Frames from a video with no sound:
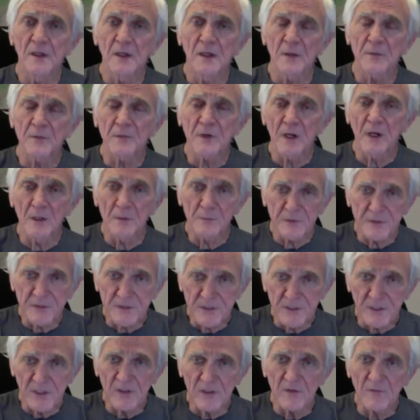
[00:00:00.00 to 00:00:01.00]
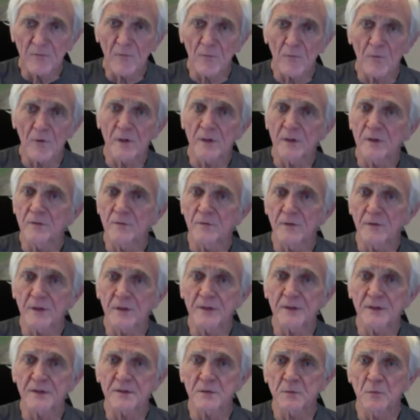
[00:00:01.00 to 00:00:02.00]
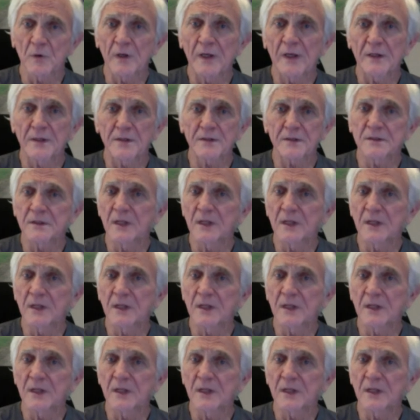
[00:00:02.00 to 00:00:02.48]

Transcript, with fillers: I'm compensated for it in various ways,